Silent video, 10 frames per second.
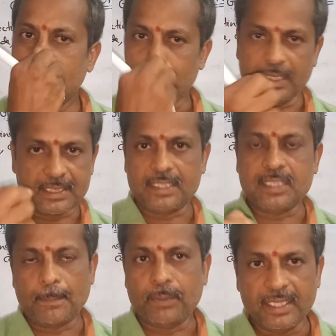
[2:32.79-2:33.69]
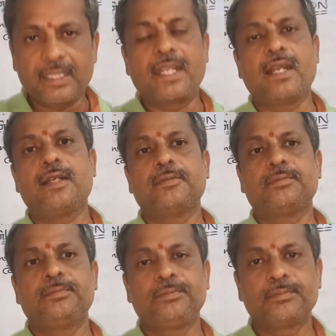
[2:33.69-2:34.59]
Best example, India,
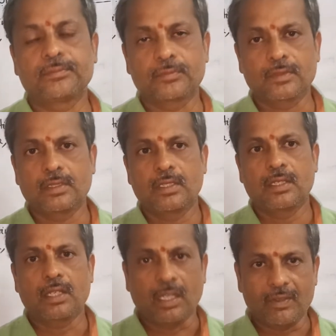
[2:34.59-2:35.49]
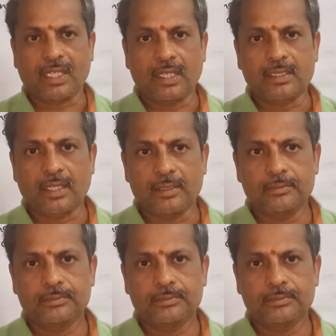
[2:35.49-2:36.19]
our country.